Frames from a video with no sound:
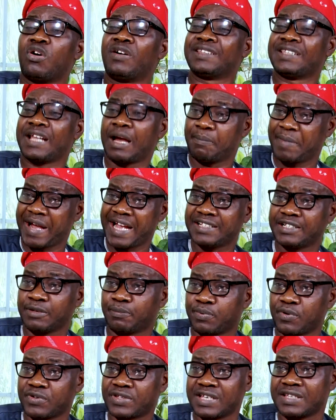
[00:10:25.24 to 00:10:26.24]
to undermine the
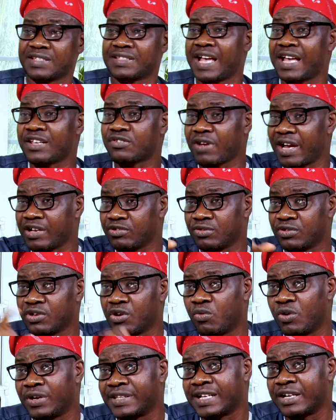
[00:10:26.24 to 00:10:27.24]
process. That's why you
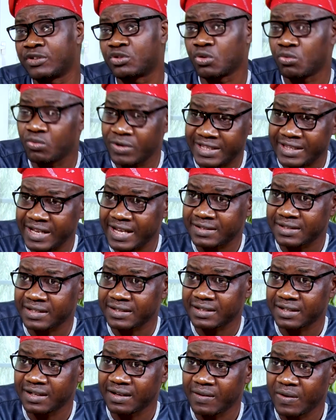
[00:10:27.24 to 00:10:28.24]
don't want them to witness
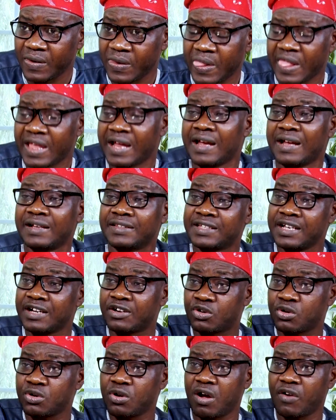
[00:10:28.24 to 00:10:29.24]
it. The
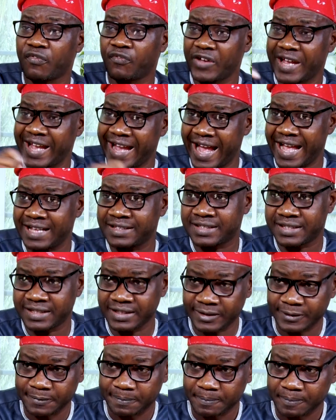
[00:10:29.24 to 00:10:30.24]
crew of AIT
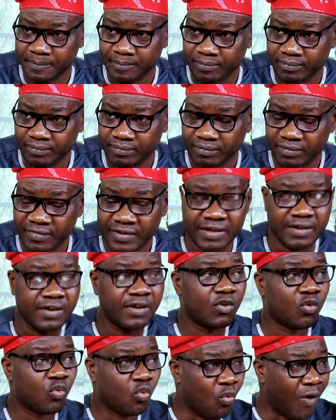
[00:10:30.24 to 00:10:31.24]

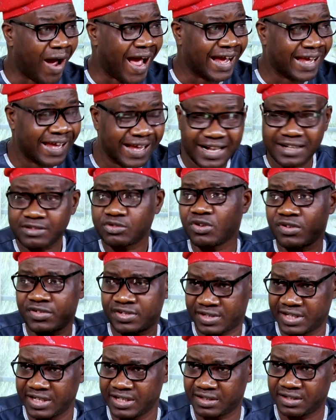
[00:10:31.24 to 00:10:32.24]
were held
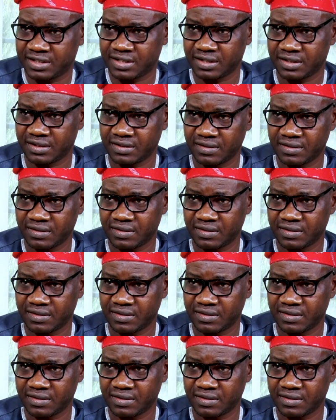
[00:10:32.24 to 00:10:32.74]
hostage